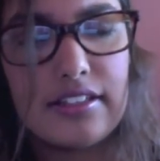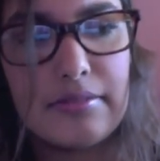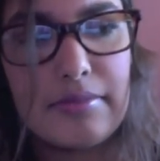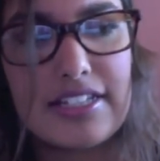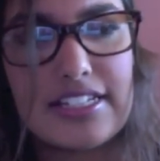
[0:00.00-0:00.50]

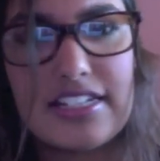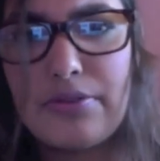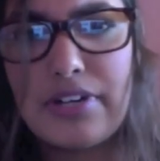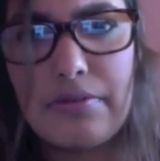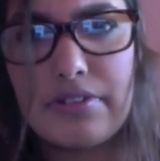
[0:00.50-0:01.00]
Because I
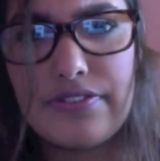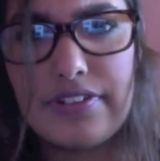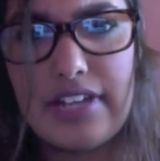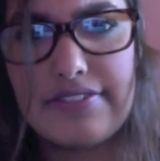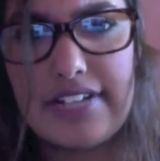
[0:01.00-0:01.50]
don't want anyone to
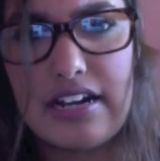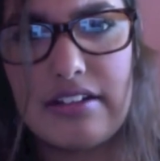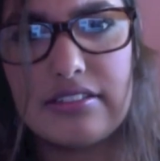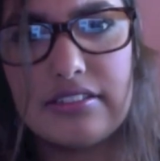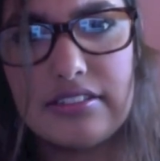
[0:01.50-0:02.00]
feel left
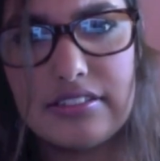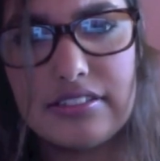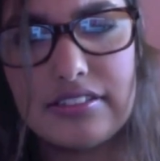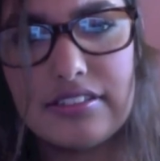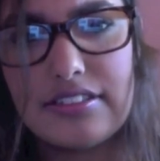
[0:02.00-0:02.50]
out.
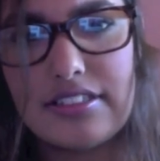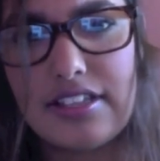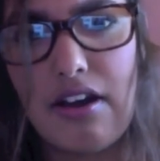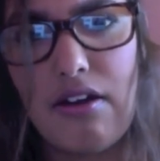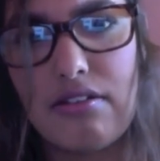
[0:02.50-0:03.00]

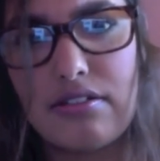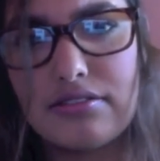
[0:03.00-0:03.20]
So